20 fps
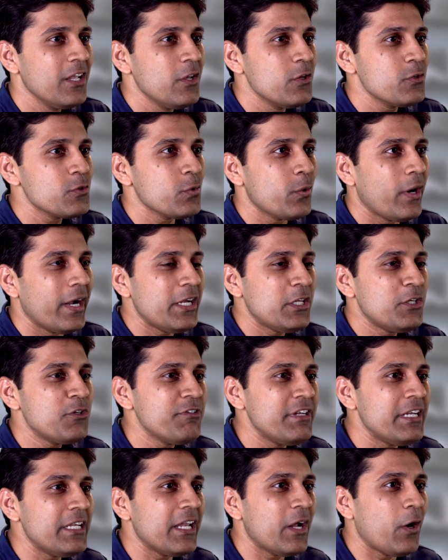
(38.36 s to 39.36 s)
So I
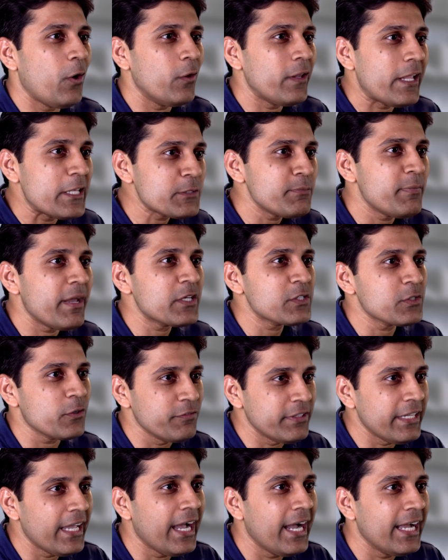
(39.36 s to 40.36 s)
treat all aspects
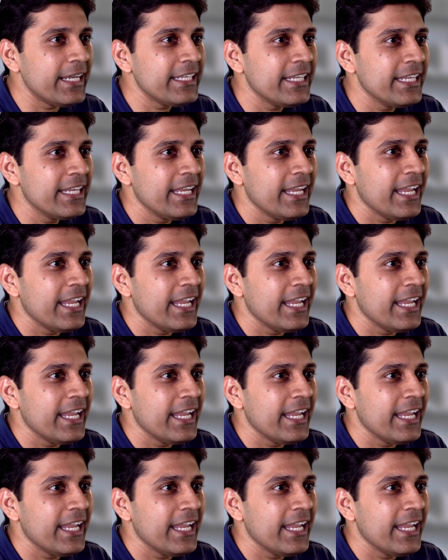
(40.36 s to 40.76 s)
of the heart,